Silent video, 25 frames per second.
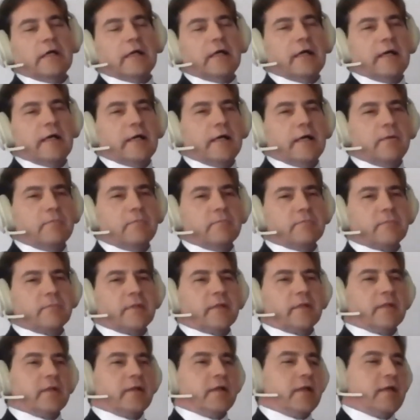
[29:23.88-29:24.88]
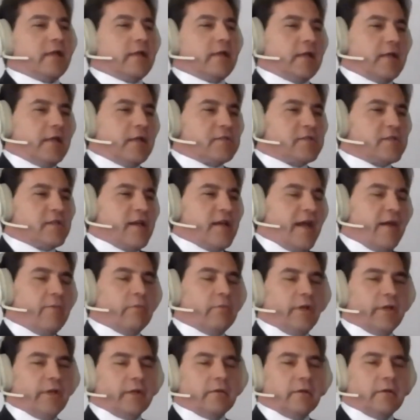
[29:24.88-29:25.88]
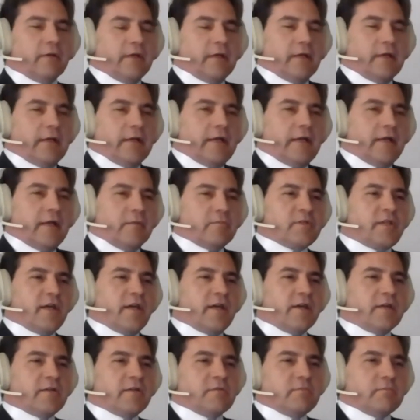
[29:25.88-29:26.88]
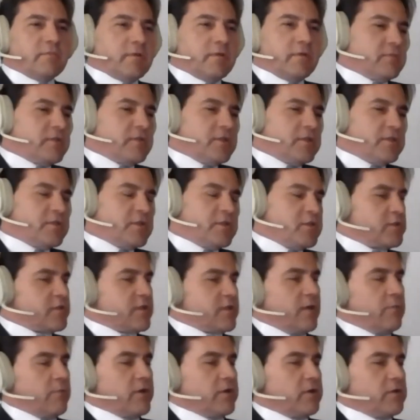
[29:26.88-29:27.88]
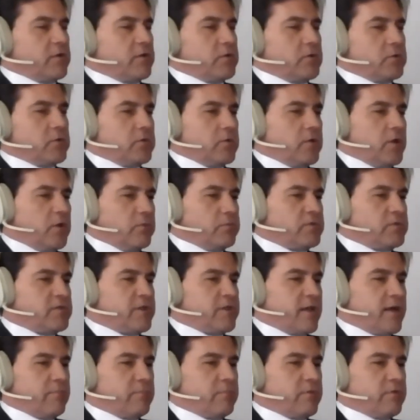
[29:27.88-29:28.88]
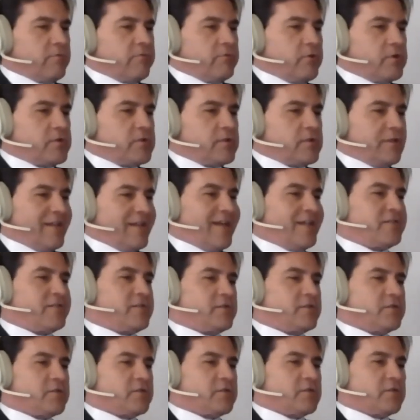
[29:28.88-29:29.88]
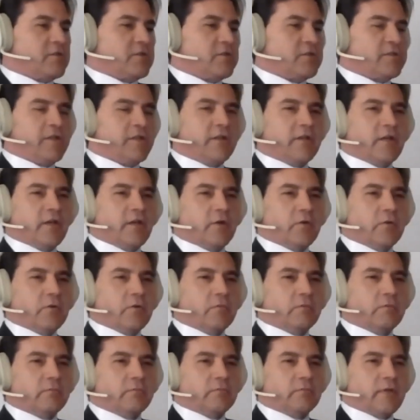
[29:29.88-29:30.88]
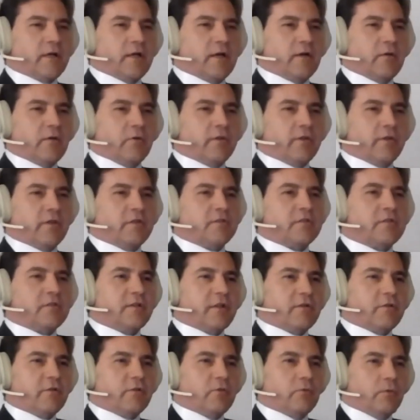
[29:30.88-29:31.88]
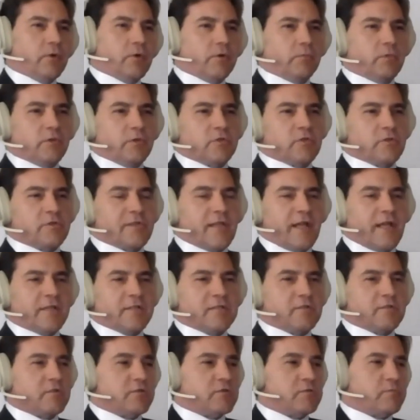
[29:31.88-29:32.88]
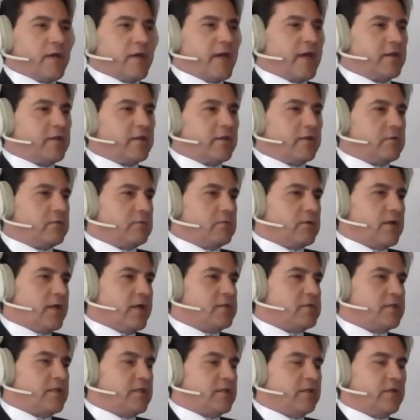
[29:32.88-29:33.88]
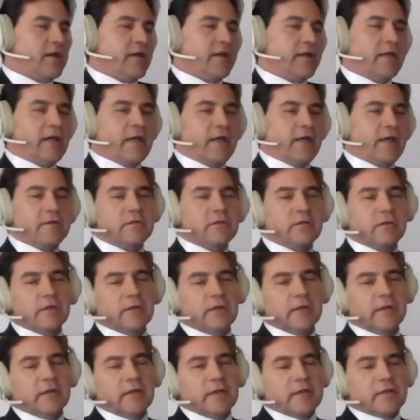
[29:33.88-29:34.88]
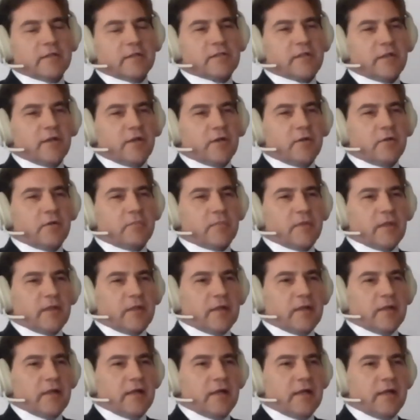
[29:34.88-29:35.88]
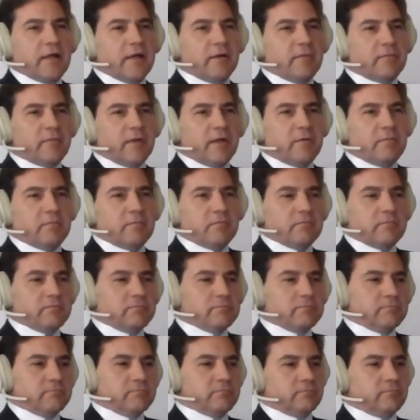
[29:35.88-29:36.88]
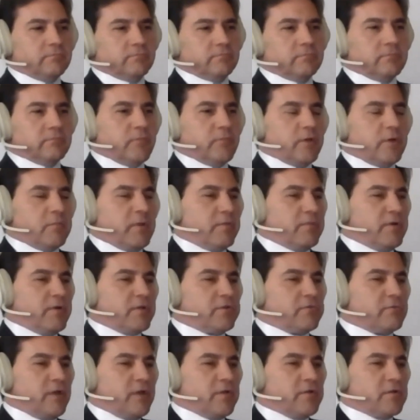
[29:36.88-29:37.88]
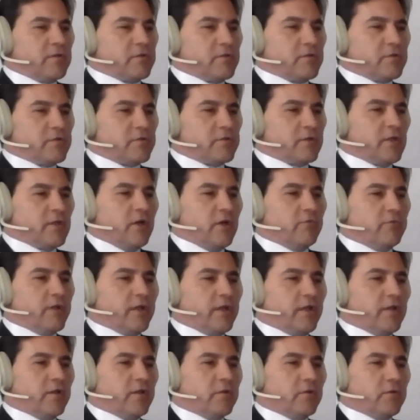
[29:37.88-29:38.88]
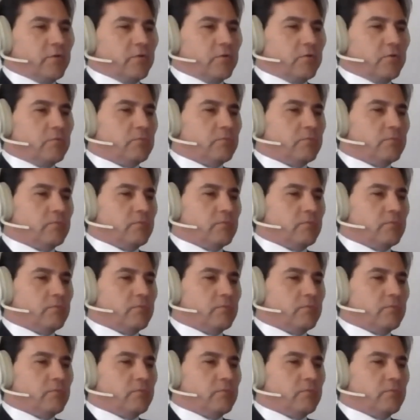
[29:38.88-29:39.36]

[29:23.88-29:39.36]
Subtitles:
It's gambling. And I'm saying this as someone who helped set up the first licensed casino on the internet in the world, which was Lassiter's back in 1998. So, and one of my best friends is Calvin Ayre, who